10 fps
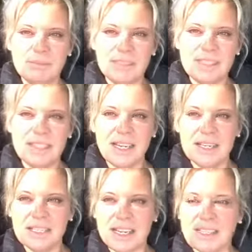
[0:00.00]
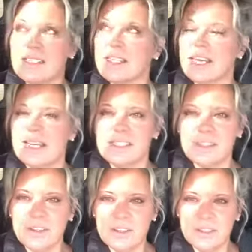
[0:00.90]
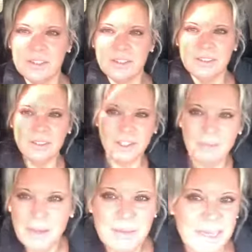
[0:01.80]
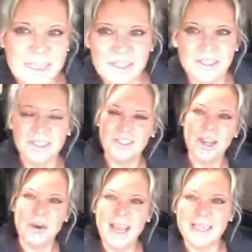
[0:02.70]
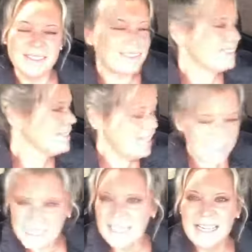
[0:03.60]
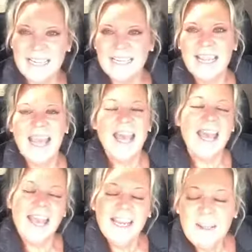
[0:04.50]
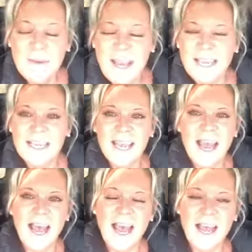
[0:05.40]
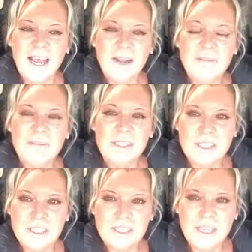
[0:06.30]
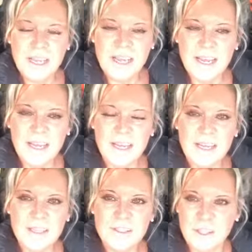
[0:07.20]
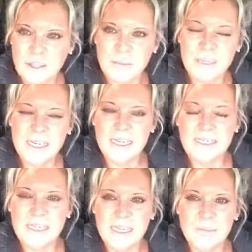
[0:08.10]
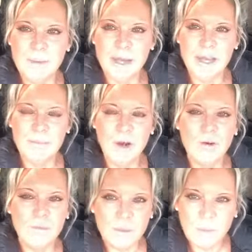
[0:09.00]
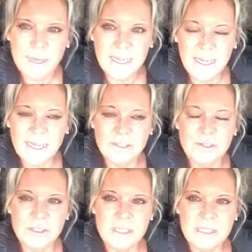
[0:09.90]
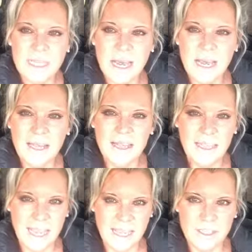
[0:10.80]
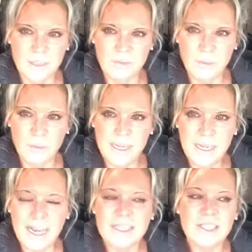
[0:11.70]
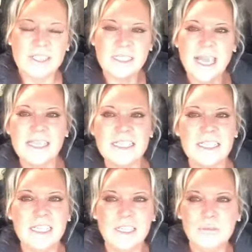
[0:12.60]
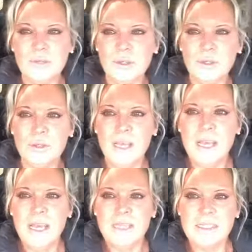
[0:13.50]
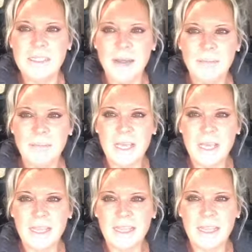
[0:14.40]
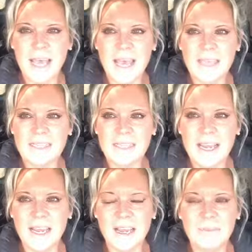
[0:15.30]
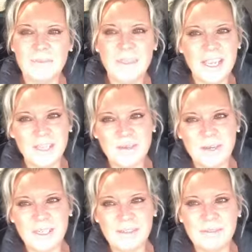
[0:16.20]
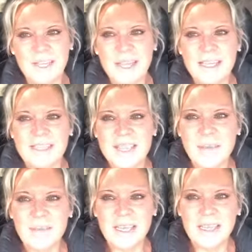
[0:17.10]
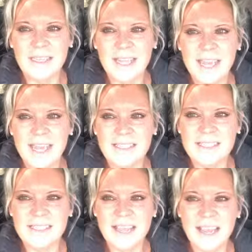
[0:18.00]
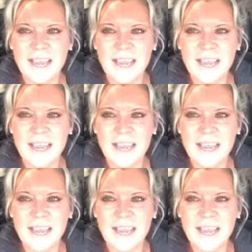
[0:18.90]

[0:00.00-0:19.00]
the sun is out today, so, you know, maybe I should go out and sit in it. Anyway, this is a social media tip of the week. I do this at the end of the week. I just like to give you something that, thank you, Olive, something that,